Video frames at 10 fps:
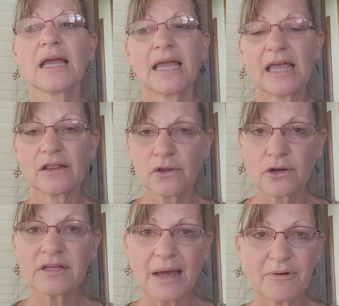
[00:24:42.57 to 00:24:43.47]
he
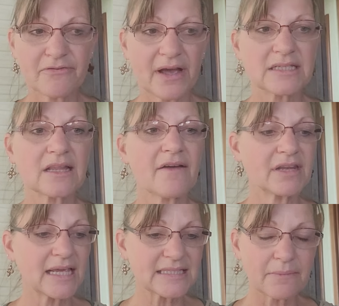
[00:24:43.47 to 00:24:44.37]
learned that perfected love
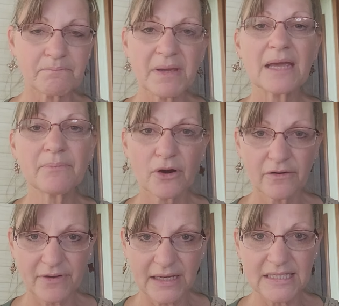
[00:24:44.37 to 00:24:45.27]
and he said be
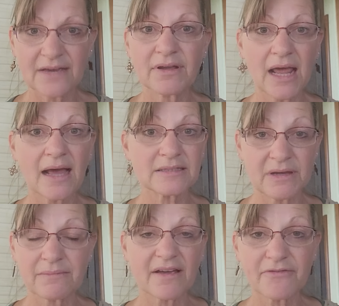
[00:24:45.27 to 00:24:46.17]
perfect even as
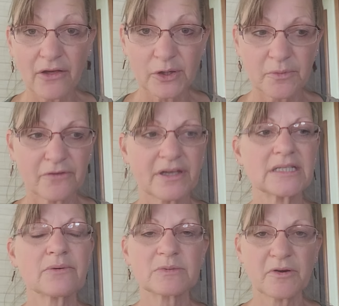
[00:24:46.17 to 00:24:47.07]
me and my father are
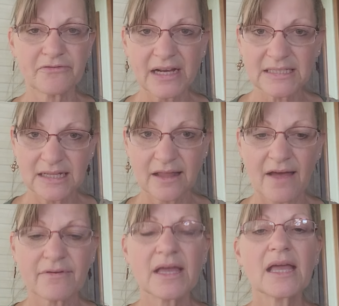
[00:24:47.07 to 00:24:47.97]
perfect it was perfected in love